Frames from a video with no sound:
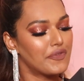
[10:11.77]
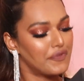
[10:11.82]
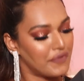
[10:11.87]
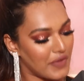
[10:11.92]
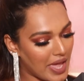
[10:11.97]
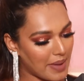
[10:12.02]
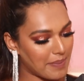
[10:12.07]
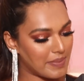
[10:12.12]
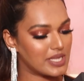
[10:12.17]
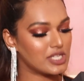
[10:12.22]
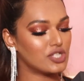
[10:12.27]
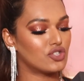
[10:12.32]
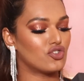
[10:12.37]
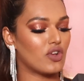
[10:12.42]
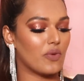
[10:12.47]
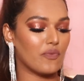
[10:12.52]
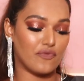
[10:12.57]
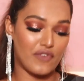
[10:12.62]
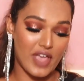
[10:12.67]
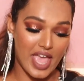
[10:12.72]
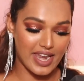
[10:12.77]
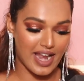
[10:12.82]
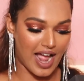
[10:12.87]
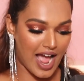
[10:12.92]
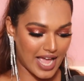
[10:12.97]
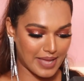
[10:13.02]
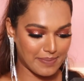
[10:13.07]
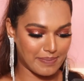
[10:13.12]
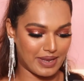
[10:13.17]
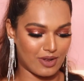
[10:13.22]
famous from where
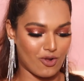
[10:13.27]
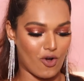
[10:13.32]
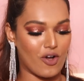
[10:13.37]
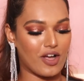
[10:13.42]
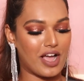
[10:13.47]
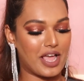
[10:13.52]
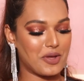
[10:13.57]
I belong.